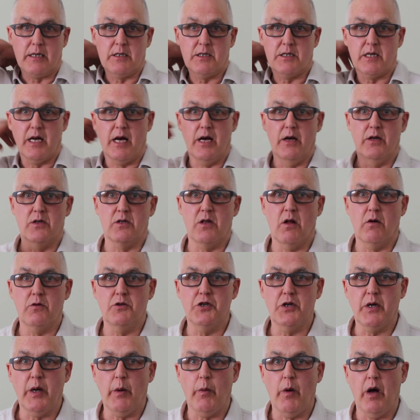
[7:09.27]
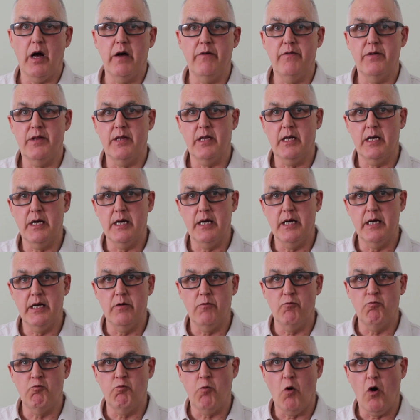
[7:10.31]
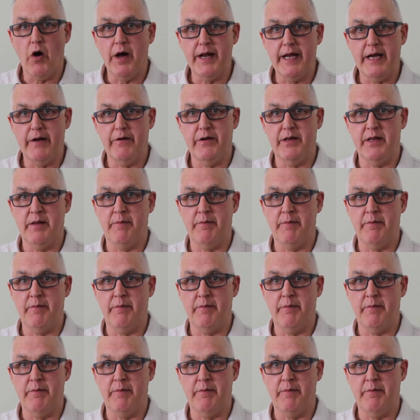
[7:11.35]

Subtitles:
so as long as you go over the right area,